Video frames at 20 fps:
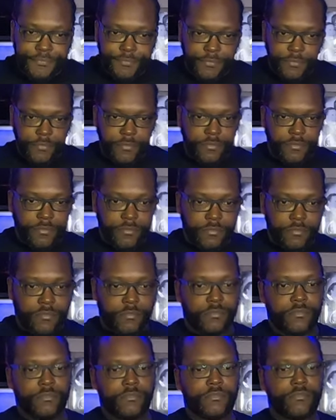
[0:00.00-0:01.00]

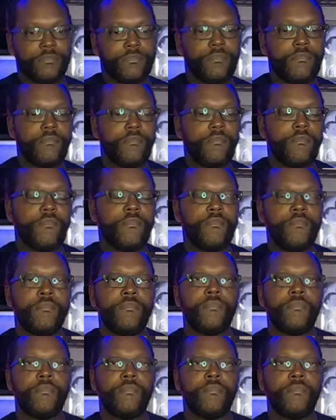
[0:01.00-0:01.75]
(silence)